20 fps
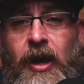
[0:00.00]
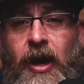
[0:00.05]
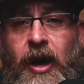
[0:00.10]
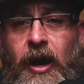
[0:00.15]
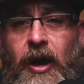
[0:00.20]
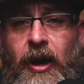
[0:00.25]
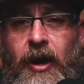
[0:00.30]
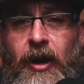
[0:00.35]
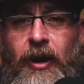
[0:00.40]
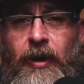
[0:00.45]

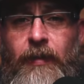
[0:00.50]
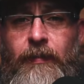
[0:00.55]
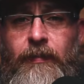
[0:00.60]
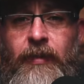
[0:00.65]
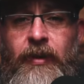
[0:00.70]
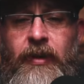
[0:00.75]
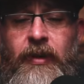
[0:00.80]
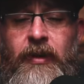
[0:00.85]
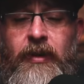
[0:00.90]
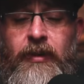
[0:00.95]

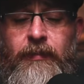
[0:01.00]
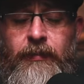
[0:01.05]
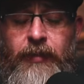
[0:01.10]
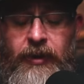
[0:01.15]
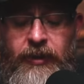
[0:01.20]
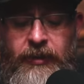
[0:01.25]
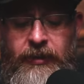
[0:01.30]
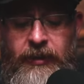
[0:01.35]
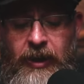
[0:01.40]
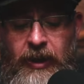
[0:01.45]
Um,
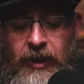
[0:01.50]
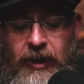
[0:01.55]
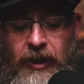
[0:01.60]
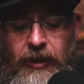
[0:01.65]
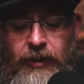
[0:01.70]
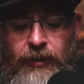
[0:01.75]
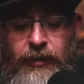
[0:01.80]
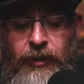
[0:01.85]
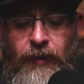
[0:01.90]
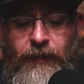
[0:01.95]
but
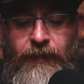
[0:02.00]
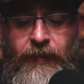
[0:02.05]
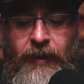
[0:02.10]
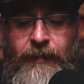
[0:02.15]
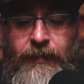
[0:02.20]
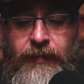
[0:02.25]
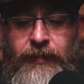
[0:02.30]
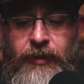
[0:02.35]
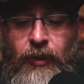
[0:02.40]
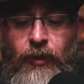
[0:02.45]
I don't know if
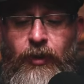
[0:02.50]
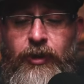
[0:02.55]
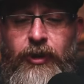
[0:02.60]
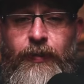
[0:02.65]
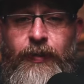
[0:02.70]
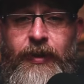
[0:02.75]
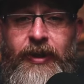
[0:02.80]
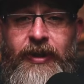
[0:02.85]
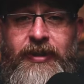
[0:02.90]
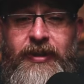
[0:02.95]
I'm the only
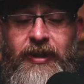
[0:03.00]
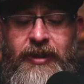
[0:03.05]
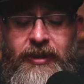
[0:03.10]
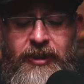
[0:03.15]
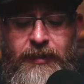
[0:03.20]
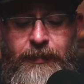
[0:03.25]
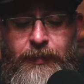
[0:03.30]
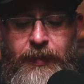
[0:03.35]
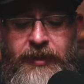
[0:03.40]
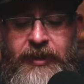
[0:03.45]
one that says
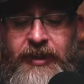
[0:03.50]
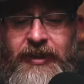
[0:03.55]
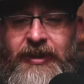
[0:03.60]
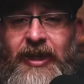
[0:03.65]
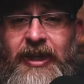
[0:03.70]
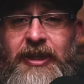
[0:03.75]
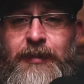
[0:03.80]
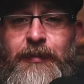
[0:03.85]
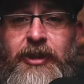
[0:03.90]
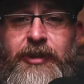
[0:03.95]
this, but these
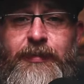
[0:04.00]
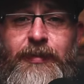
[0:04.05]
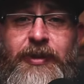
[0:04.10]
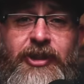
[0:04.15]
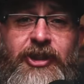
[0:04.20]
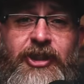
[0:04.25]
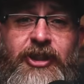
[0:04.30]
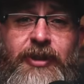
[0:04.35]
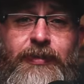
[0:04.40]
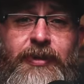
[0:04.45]
guys must be
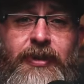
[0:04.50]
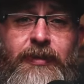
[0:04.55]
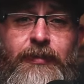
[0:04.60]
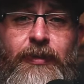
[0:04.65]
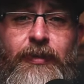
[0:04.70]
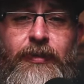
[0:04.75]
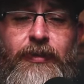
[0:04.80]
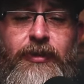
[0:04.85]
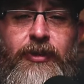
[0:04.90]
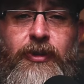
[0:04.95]
gypsy
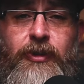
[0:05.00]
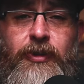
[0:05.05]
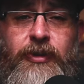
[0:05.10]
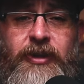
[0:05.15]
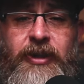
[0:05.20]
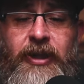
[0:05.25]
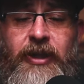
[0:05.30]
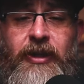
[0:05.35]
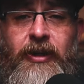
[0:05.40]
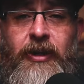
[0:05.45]
brewers because
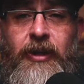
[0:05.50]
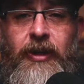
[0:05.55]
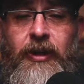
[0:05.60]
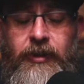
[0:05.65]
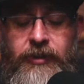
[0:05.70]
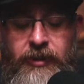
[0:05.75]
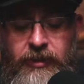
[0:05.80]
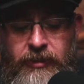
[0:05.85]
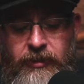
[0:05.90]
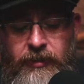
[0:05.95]
they.
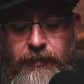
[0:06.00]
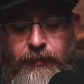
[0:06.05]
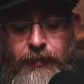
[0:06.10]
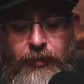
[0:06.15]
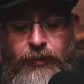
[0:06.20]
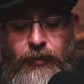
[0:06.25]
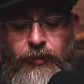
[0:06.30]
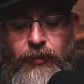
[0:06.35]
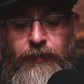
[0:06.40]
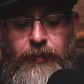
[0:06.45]
Uh, this is
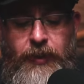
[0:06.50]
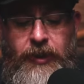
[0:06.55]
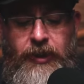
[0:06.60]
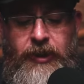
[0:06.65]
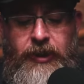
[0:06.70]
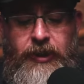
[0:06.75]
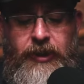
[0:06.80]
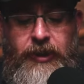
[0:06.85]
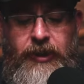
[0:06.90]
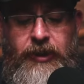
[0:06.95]
brewed
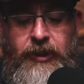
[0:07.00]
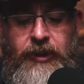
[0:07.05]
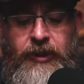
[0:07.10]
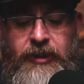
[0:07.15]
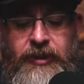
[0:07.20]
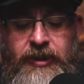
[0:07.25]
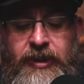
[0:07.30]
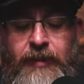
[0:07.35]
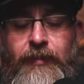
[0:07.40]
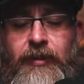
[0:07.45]
by
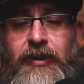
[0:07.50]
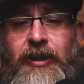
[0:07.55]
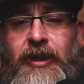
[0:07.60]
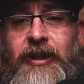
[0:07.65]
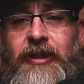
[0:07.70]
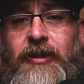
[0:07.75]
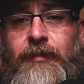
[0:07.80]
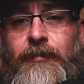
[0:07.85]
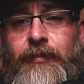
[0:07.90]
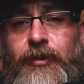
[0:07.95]
Thimble
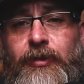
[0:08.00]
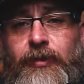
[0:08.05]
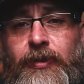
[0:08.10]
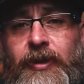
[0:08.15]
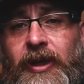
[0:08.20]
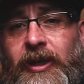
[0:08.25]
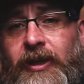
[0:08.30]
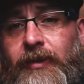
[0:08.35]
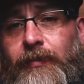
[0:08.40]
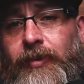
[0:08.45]
Island
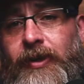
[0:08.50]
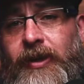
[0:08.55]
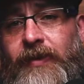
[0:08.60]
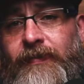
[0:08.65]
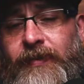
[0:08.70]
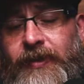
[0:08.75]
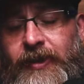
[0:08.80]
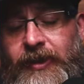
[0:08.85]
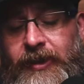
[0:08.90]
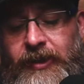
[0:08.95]
Brewing out of
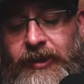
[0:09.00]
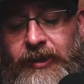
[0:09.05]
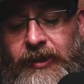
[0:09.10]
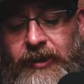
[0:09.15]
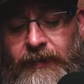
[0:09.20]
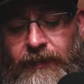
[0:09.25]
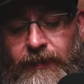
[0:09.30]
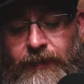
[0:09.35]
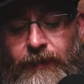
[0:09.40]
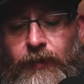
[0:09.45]
Branford,
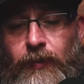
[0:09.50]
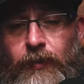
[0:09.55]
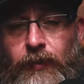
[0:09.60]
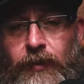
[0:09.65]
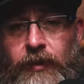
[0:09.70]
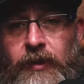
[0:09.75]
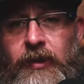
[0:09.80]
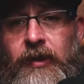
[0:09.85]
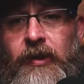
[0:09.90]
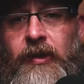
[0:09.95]
Connecticut
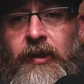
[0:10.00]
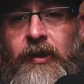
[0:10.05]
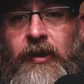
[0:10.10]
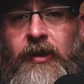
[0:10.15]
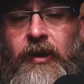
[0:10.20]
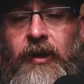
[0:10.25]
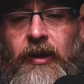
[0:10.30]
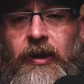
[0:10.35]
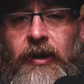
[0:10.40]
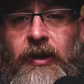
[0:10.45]
for
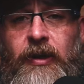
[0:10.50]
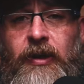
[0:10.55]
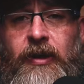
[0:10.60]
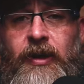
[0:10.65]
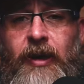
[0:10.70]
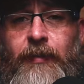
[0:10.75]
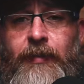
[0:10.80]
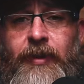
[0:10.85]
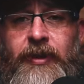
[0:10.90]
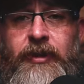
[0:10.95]
uh,
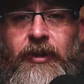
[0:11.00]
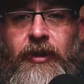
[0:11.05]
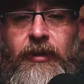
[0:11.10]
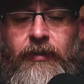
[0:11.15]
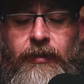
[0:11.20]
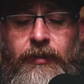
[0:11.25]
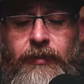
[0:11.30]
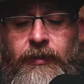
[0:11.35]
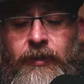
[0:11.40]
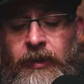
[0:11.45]
Karmic
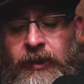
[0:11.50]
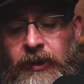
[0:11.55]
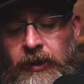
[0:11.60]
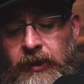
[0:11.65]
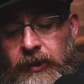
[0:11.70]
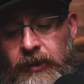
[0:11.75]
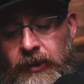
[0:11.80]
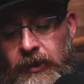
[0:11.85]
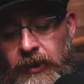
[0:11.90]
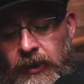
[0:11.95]
Daaru.
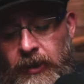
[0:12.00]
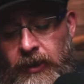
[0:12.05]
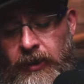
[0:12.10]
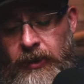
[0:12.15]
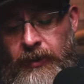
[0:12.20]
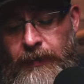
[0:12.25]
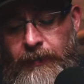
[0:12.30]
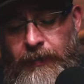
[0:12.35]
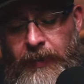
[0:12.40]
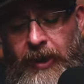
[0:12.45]

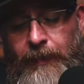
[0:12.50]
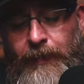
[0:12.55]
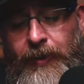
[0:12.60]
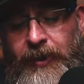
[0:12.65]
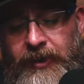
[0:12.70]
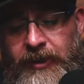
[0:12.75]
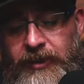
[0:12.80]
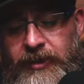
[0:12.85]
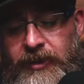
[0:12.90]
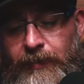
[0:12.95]
Um, I
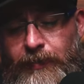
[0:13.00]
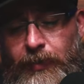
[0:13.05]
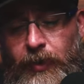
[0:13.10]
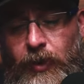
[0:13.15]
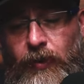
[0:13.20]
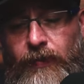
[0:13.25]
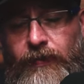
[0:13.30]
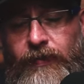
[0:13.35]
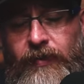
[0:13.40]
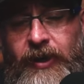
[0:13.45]
picked this up
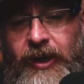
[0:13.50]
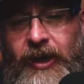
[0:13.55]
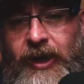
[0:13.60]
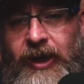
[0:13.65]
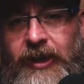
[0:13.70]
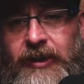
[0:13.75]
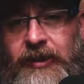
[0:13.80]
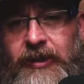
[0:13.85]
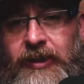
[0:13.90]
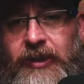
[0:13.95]
over
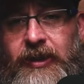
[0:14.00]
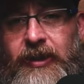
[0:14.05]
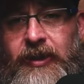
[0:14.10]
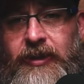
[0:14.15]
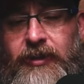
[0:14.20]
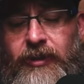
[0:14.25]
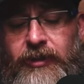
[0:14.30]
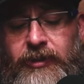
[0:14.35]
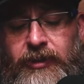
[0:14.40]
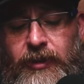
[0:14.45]
at the
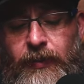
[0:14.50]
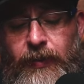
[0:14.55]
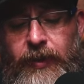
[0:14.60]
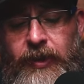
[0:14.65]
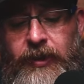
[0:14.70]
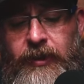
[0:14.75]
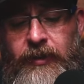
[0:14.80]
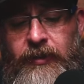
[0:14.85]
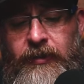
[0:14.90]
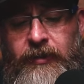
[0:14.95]
Thirsty
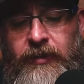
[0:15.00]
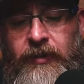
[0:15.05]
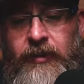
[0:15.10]
Quaker.